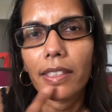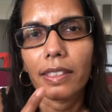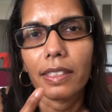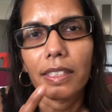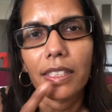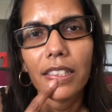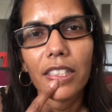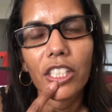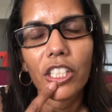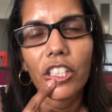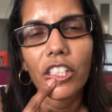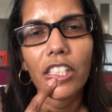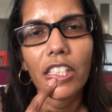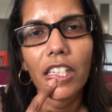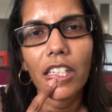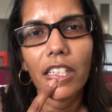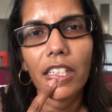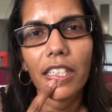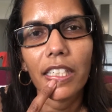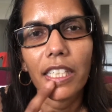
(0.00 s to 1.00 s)
It's just
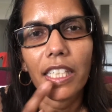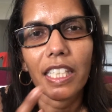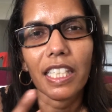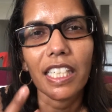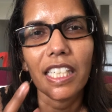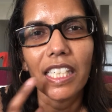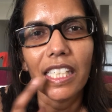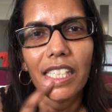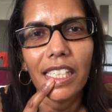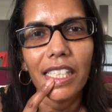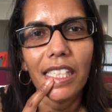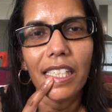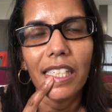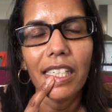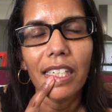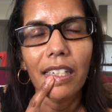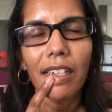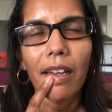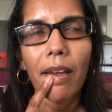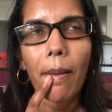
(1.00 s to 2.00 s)
like
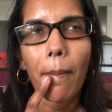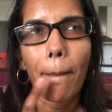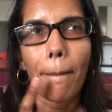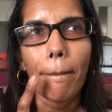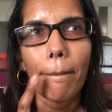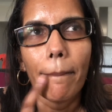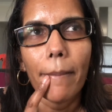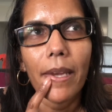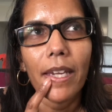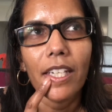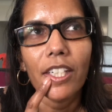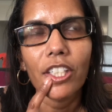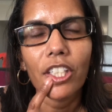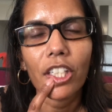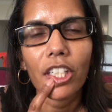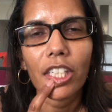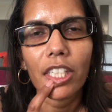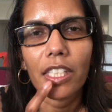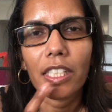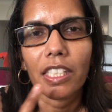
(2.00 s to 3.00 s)
a major
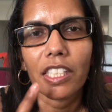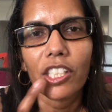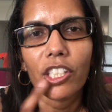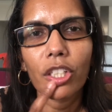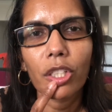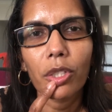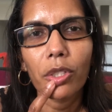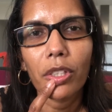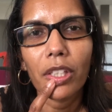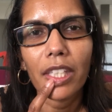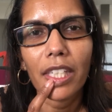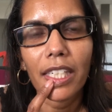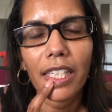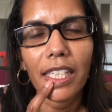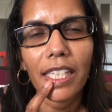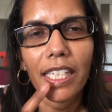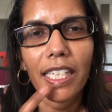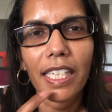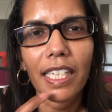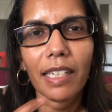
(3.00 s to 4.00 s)

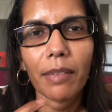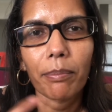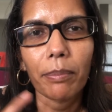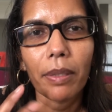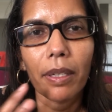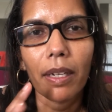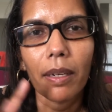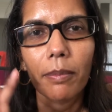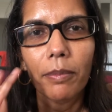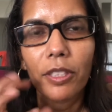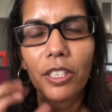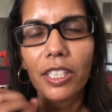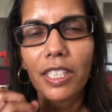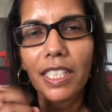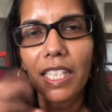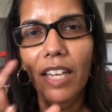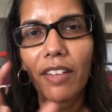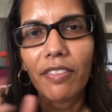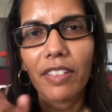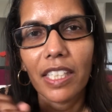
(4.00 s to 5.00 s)
toothache, but I'm just
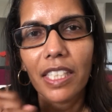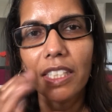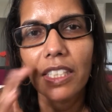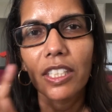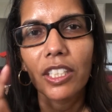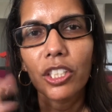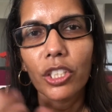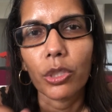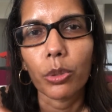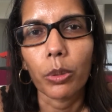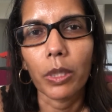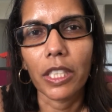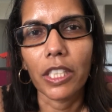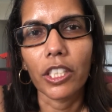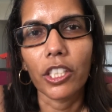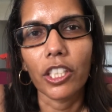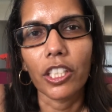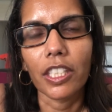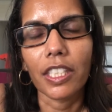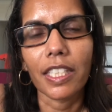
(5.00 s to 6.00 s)
having
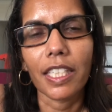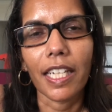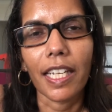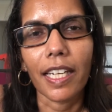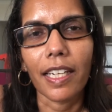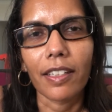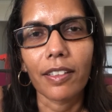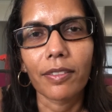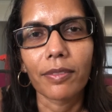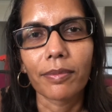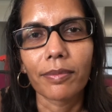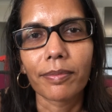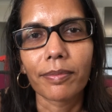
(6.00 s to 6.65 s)
twinges now,